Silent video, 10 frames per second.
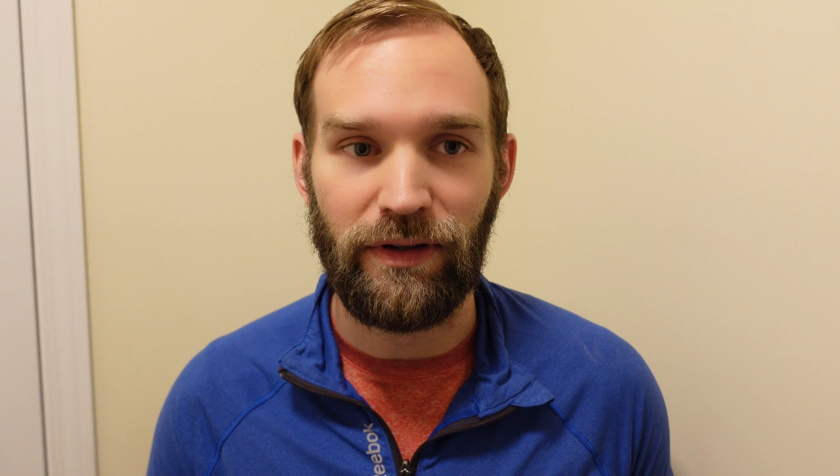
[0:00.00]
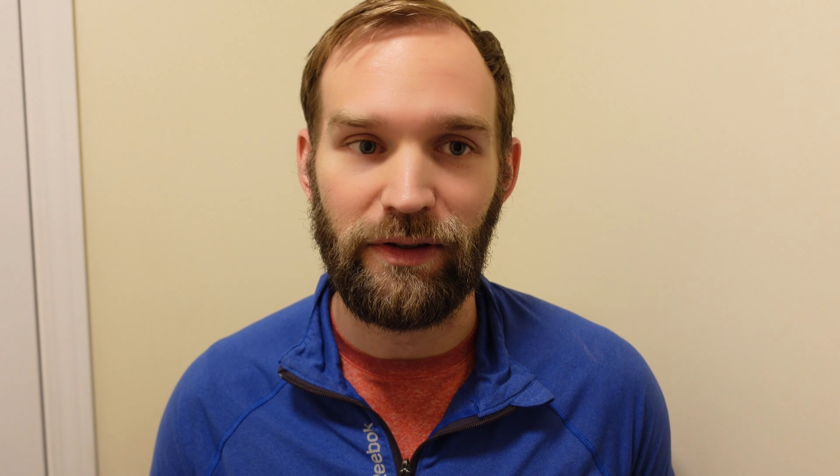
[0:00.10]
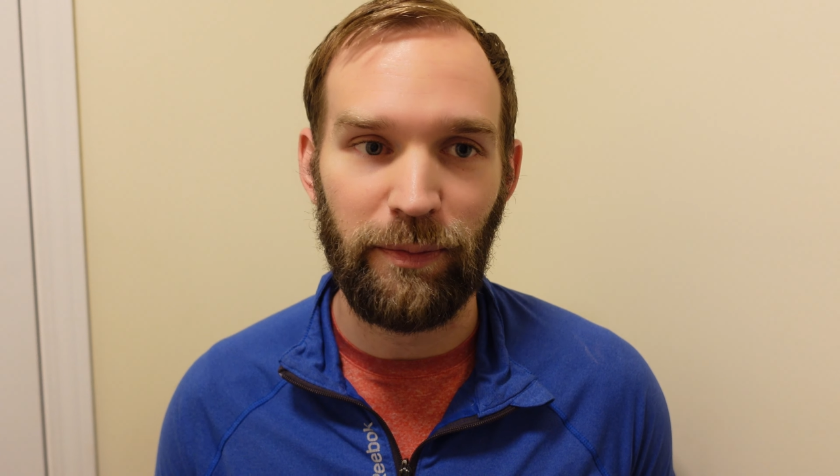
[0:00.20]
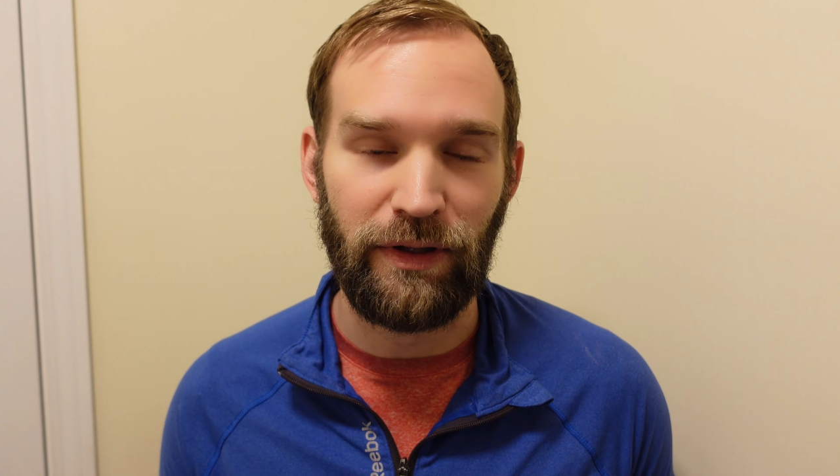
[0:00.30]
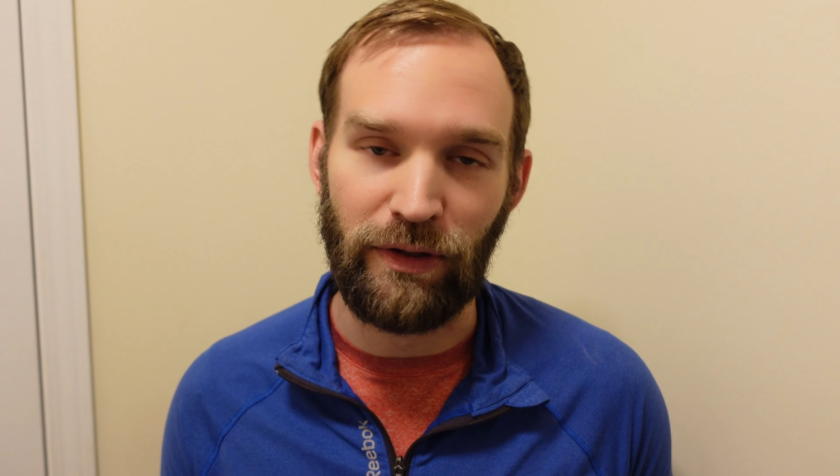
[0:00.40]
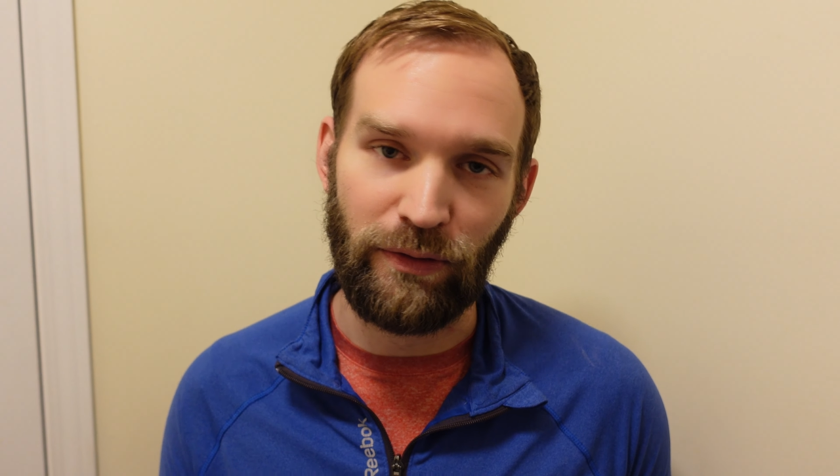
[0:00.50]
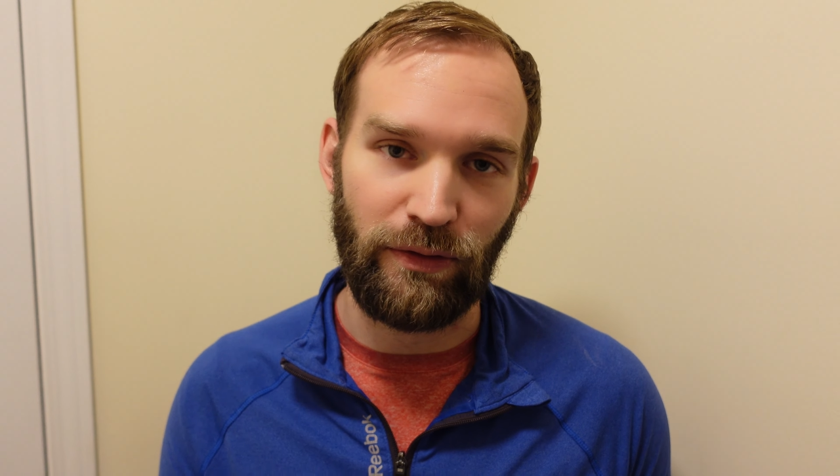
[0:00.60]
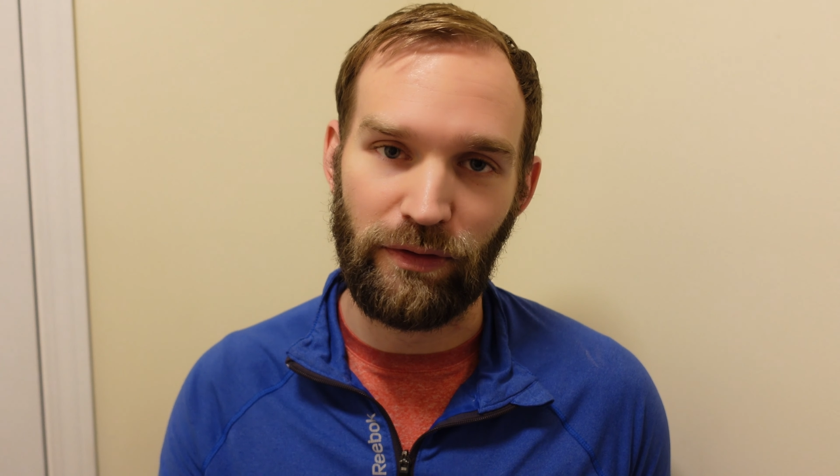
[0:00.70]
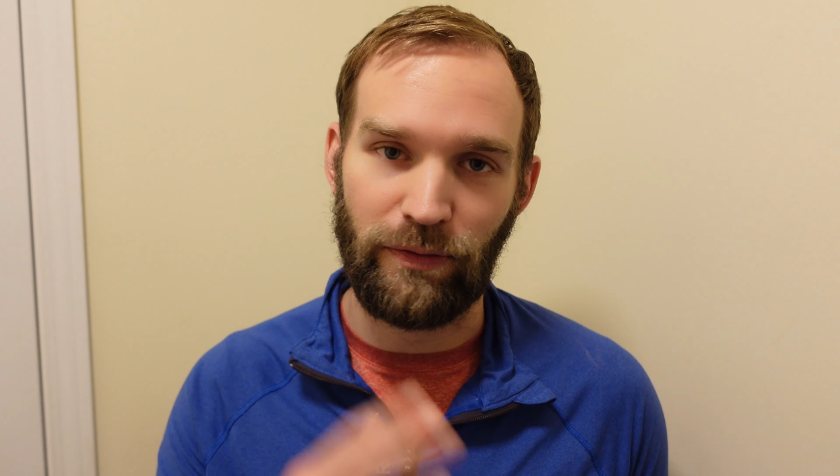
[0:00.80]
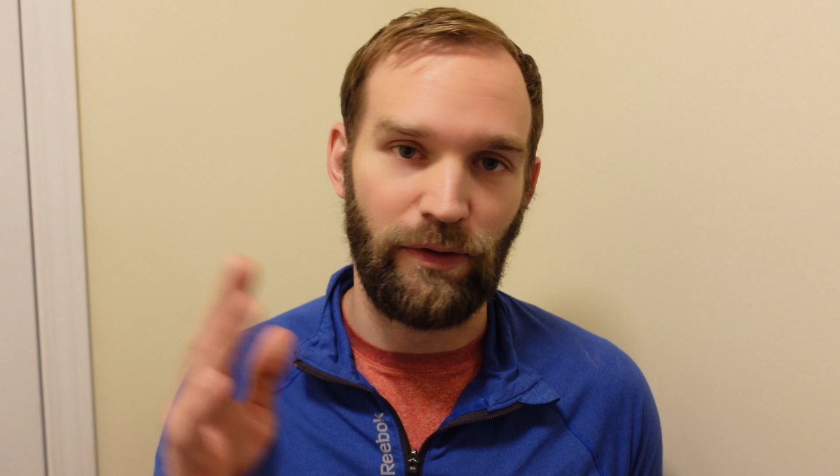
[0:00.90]
that's been
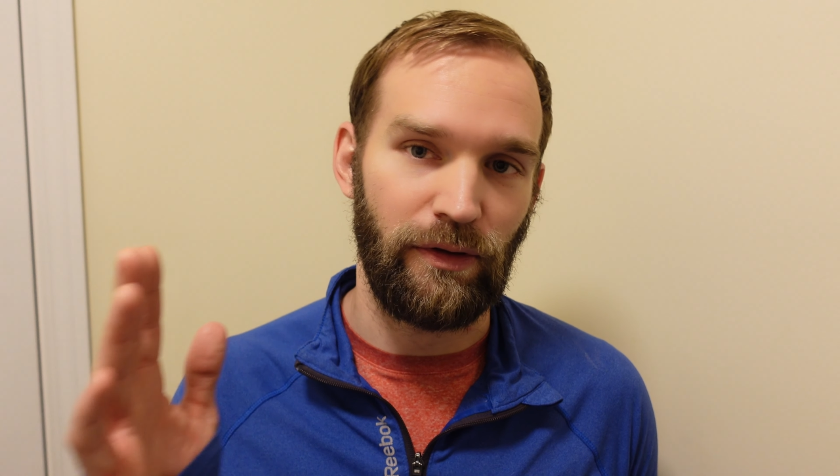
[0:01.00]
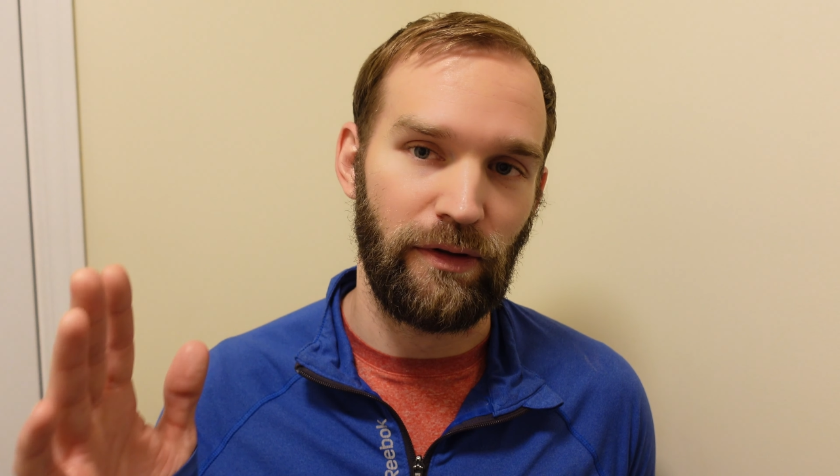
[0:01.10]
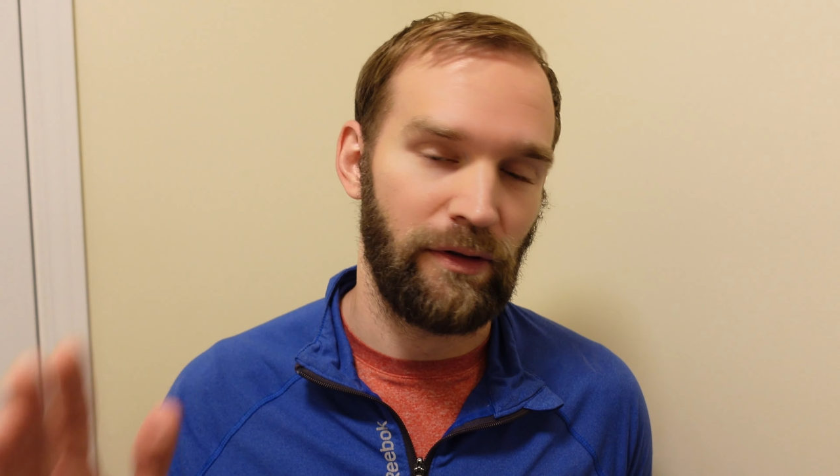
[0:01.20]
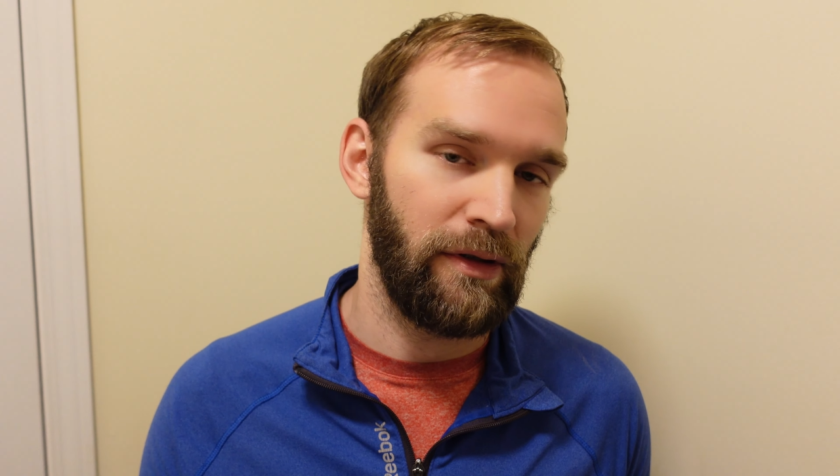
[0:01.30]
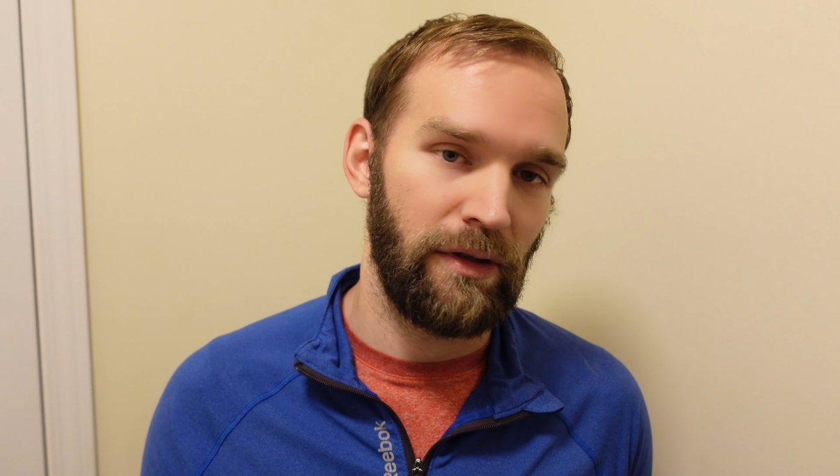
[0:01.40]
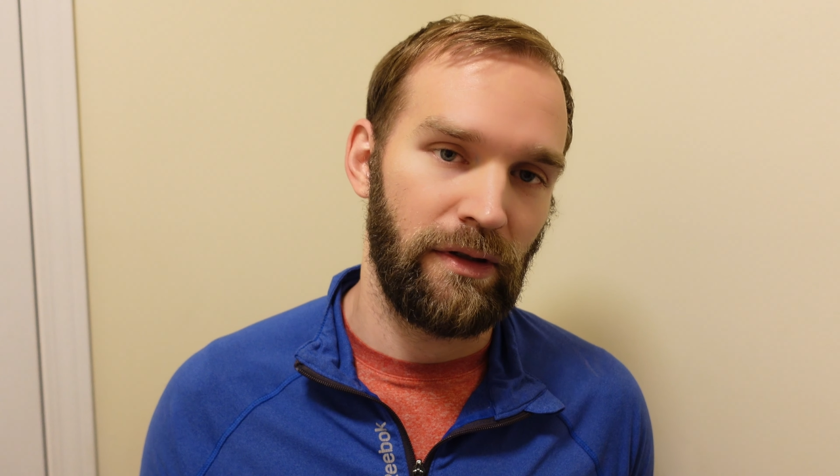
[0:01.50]
used for,